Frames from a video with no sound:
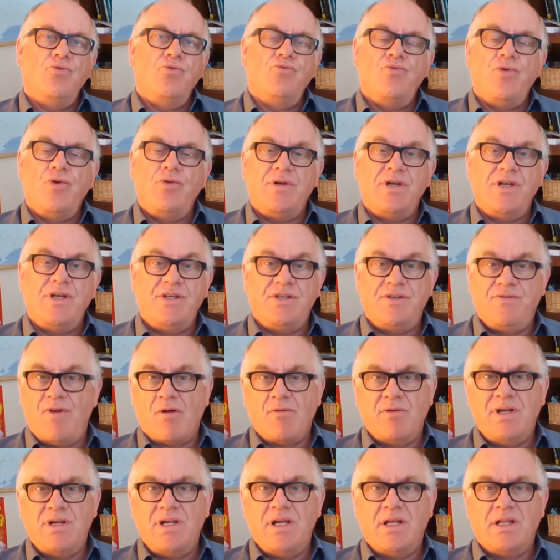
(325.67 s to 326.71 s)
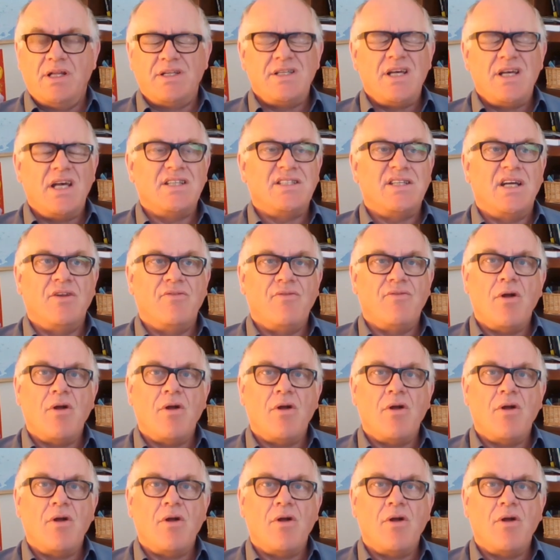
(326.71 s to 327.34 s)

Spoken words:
route is very near the test centre,